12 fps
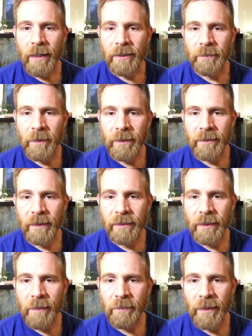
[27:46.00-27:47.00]
Spug says,
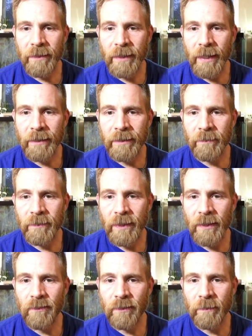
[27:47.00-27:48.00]
I plan to add some
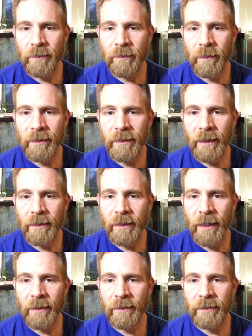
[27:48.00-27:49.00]
seed shrimps to my tank to
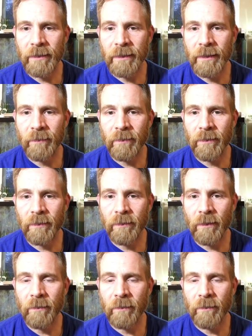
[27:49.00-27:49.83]
act as a cleanup crew,